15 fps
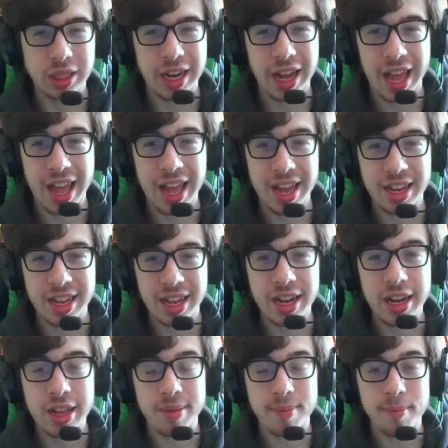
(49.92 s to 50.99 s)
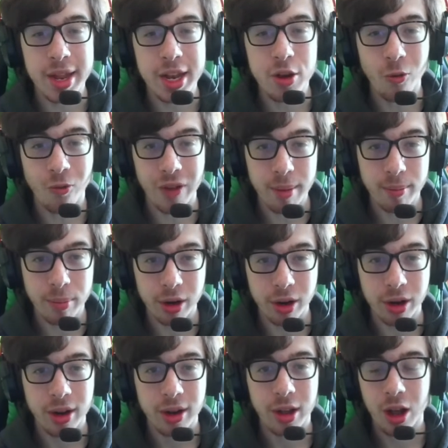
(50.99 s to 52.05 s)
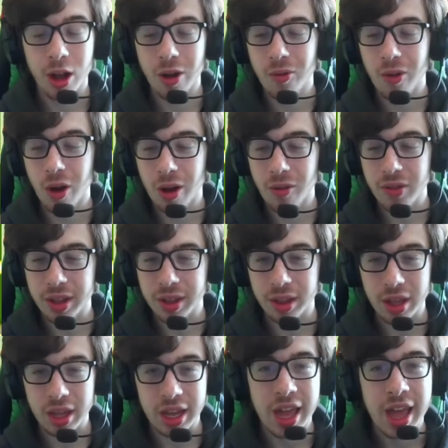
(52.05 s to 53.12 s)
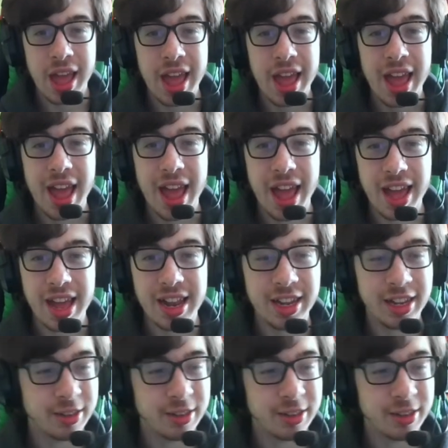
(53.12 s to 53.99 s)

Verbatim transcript: and it is mid-November, of obviously, and